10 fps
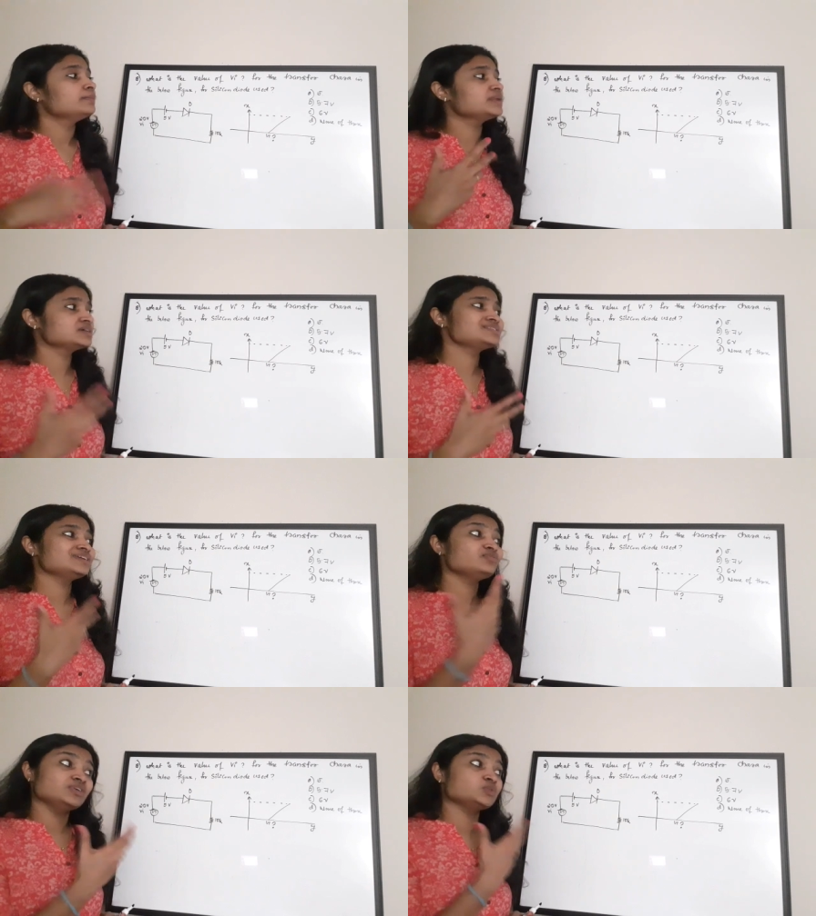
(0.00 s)
because
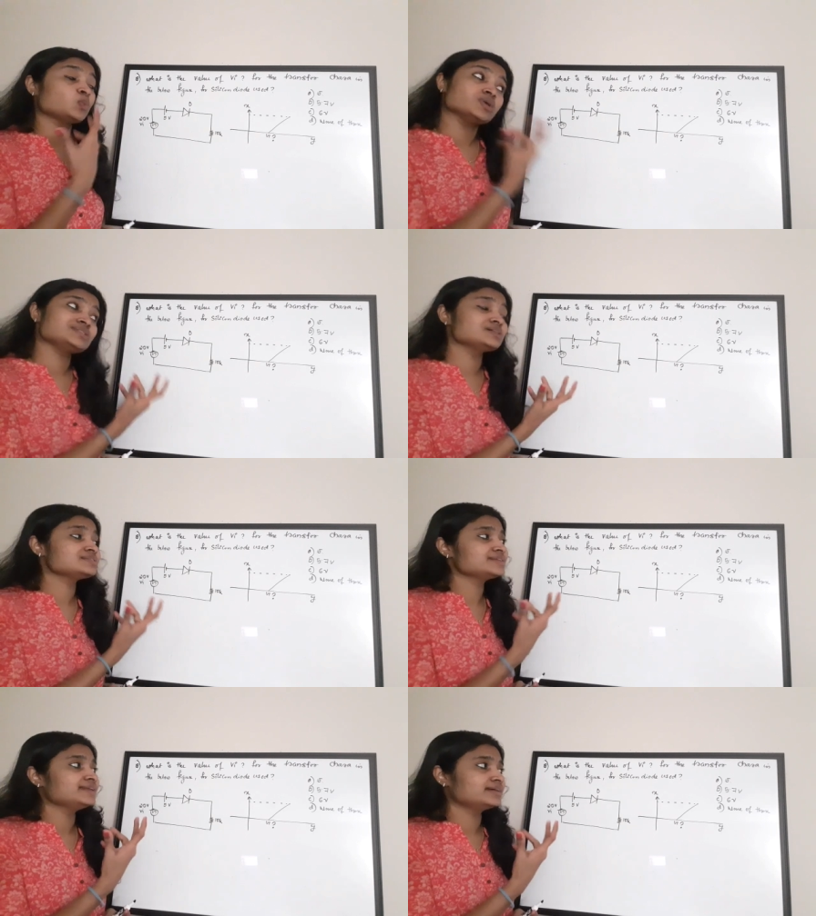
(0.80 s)
if it was
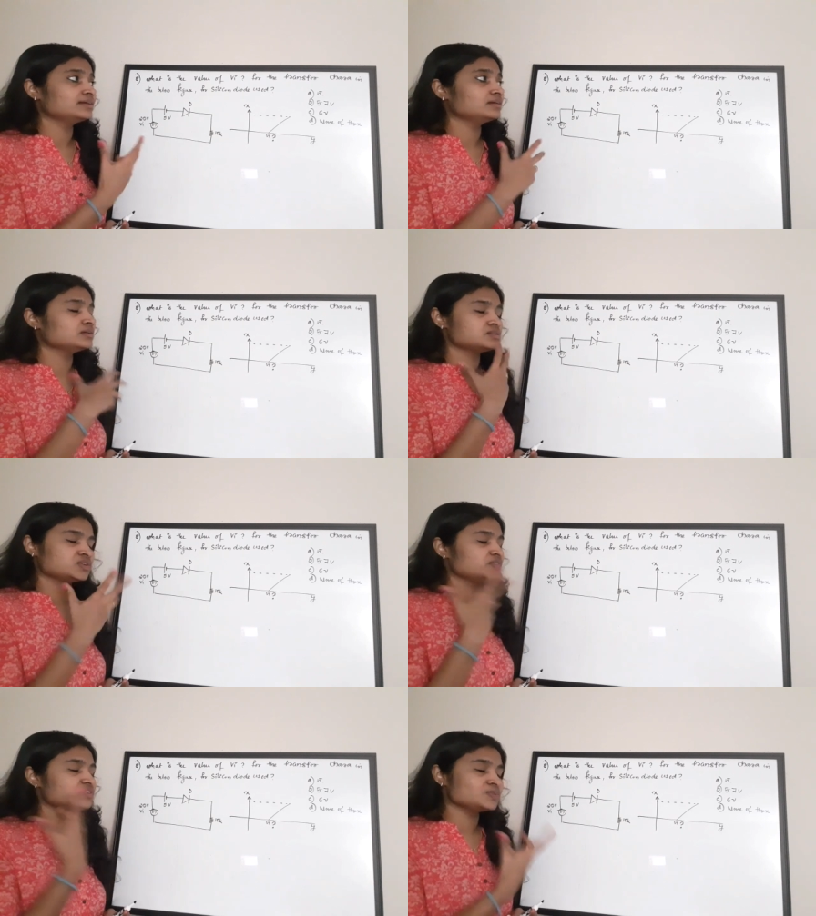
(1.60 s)
a silicon, uh,
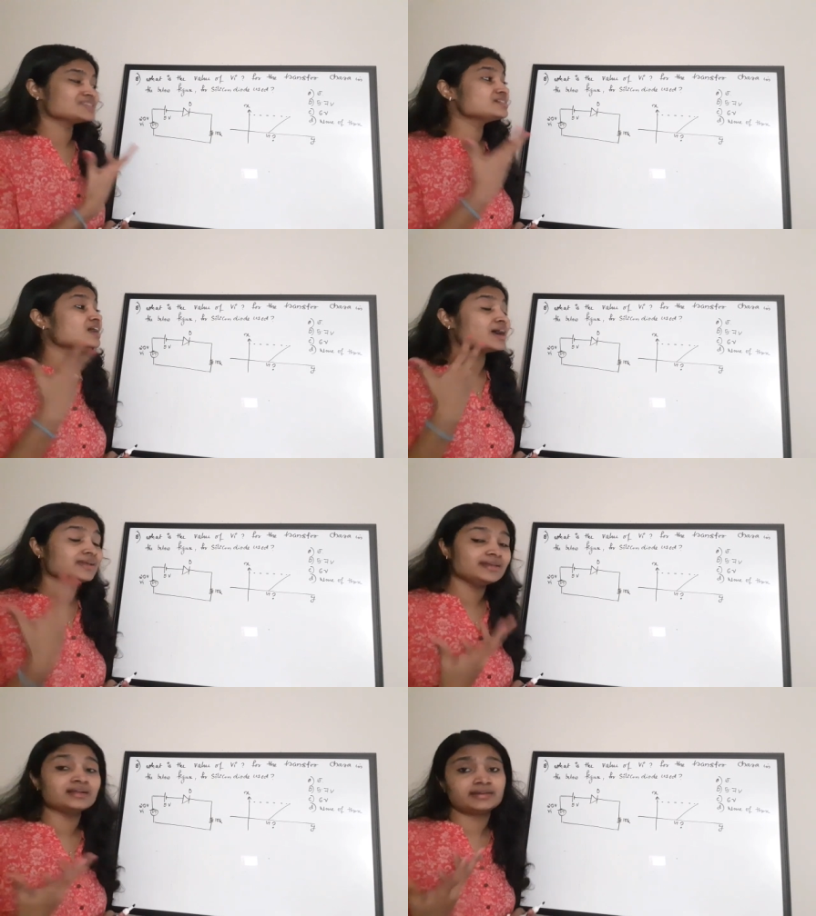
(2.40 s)
sorry, if it was an
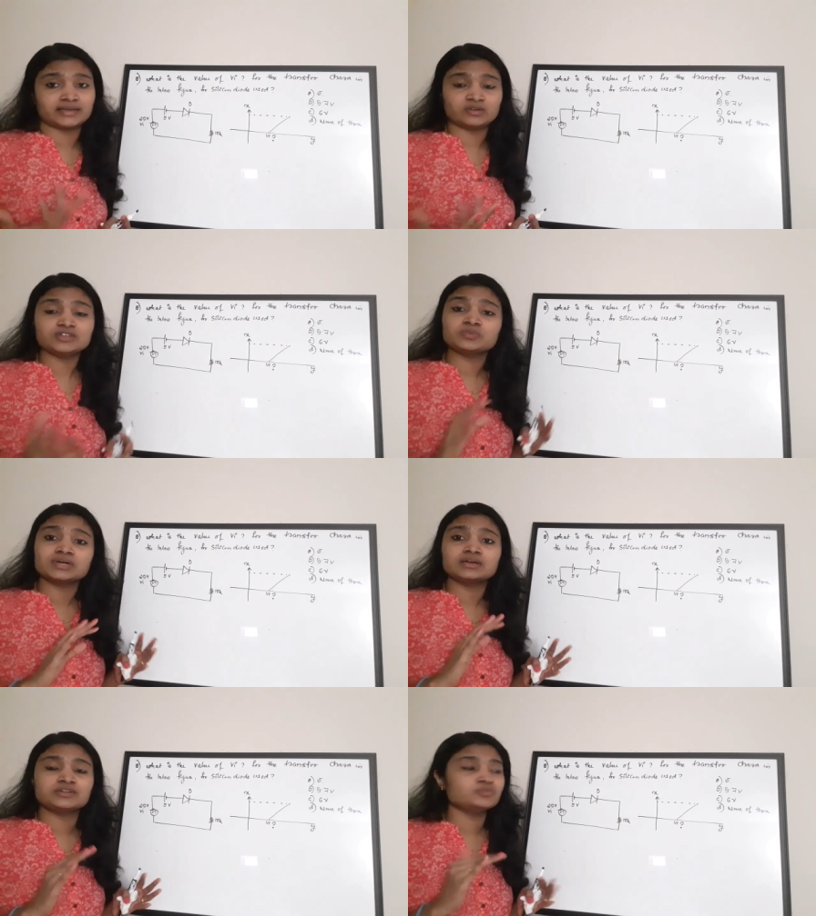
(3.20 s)
ideal diode, it,
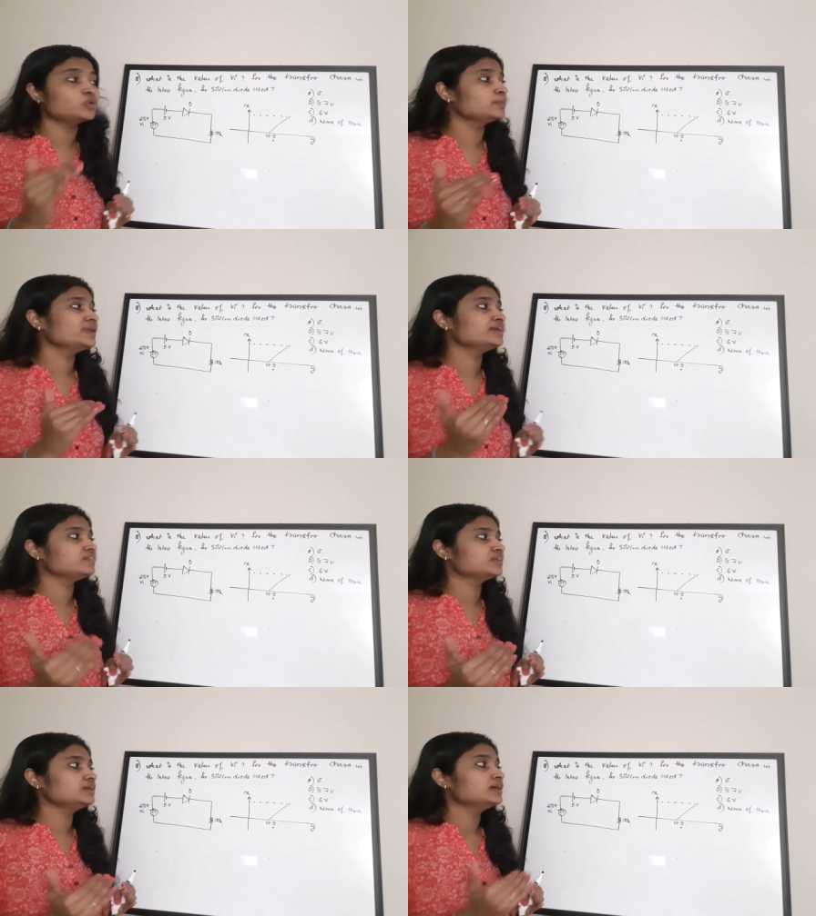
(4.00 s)
were, it won't be
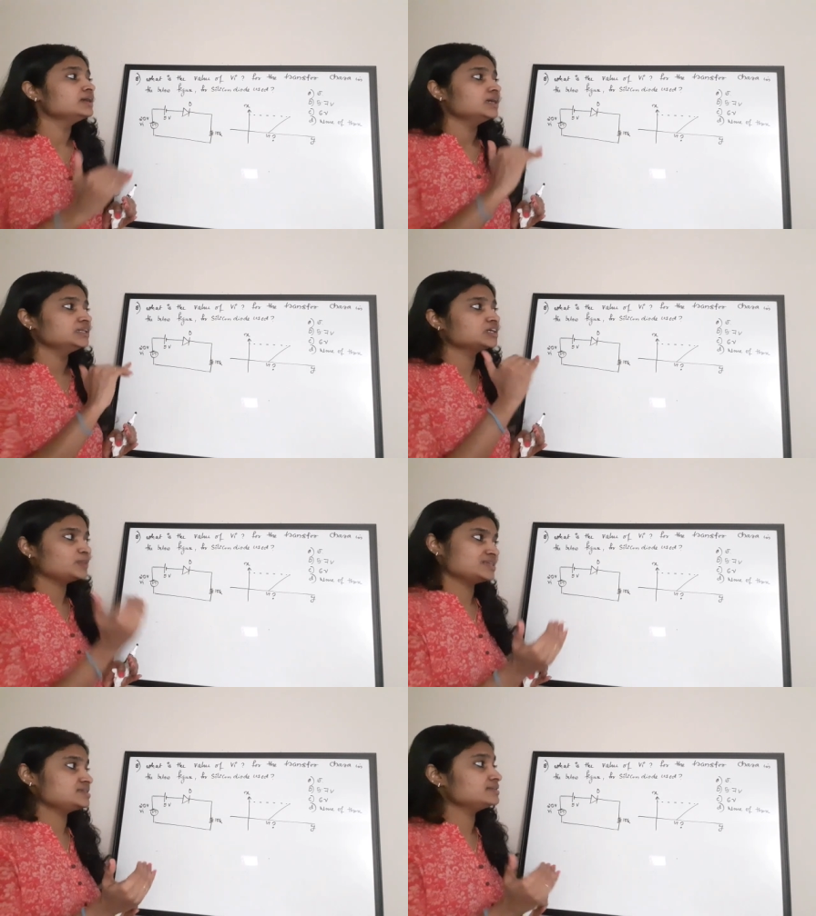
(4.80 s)
given in the
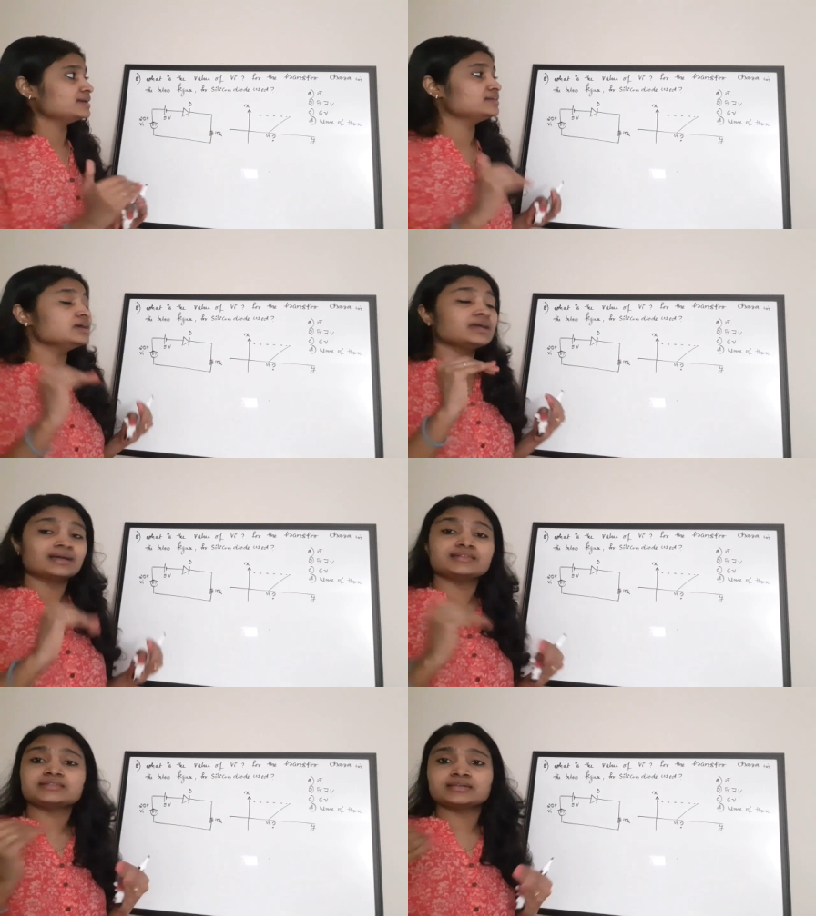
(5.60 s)
question that
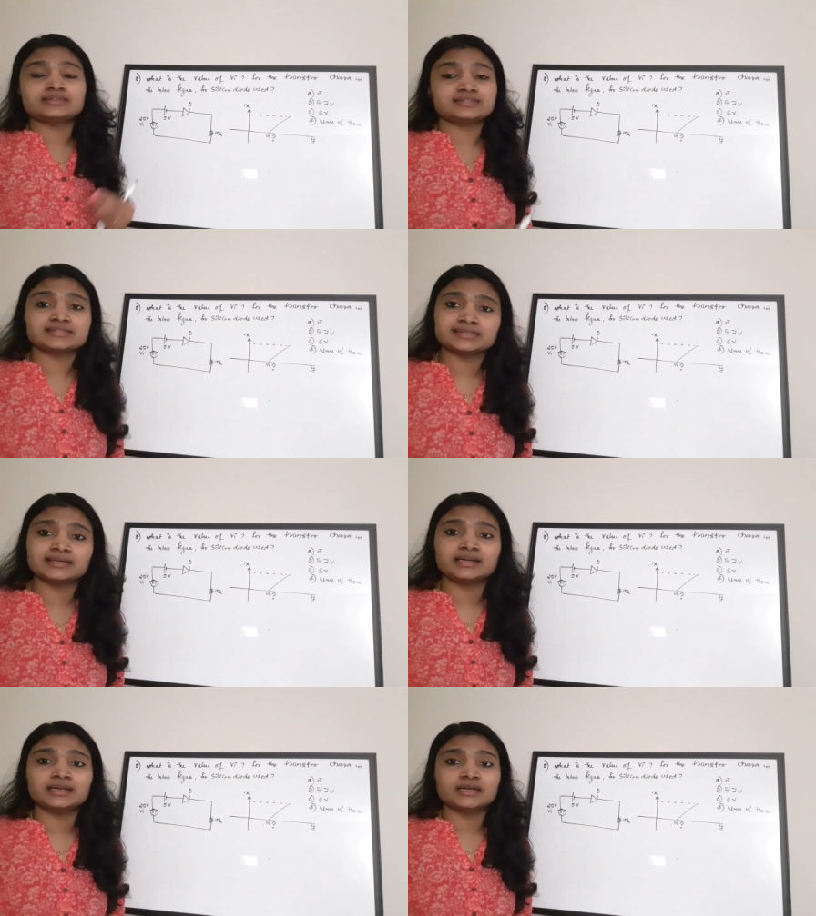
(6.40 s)
consider it is a
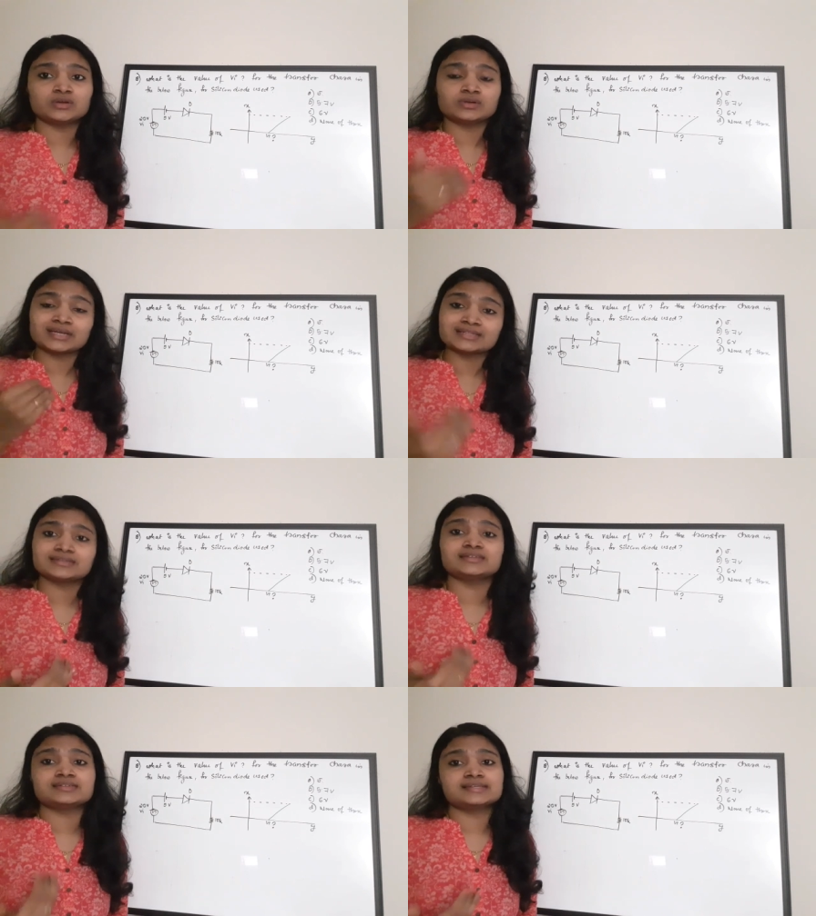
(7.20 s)
silicon diode or
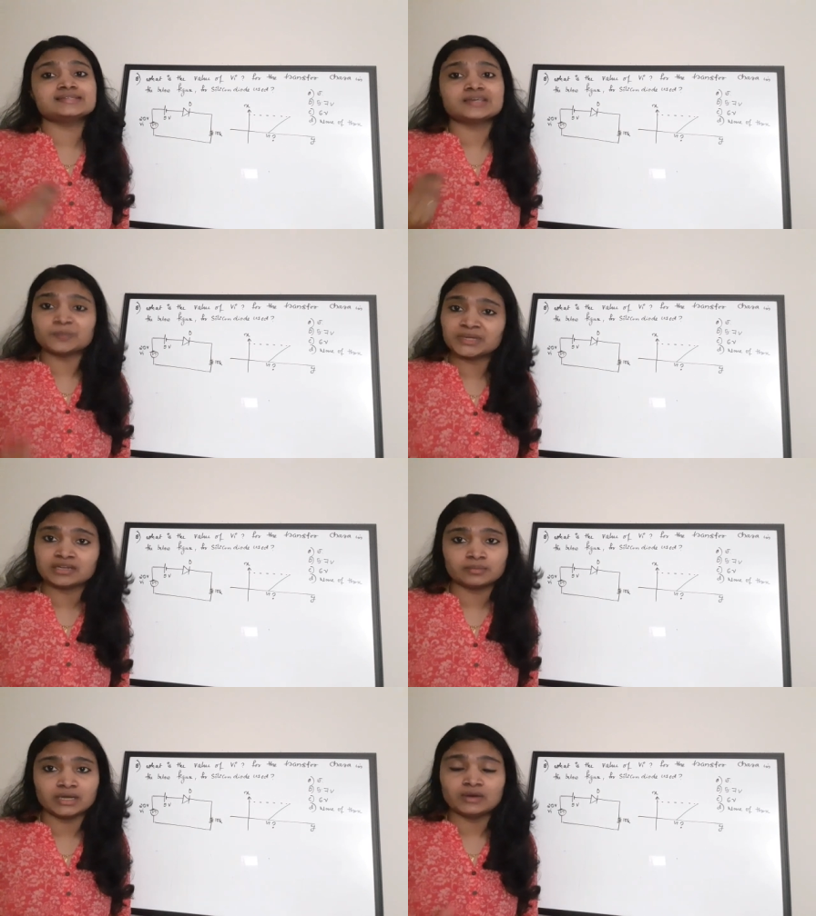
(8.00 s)
consider it is a
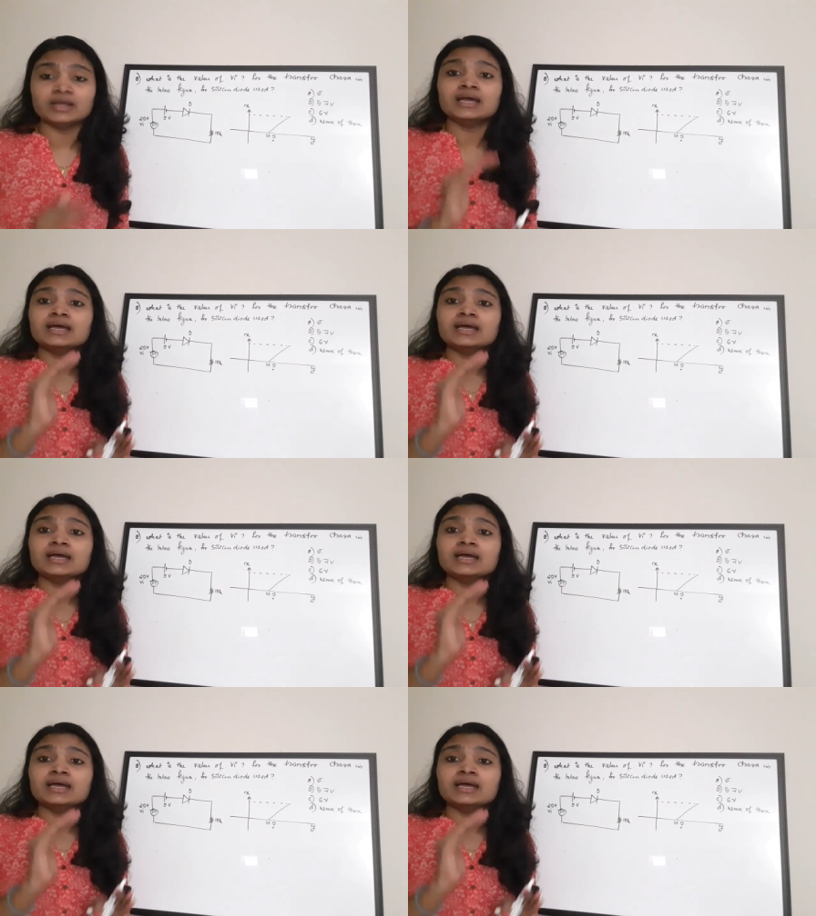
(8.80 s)
germanium diode.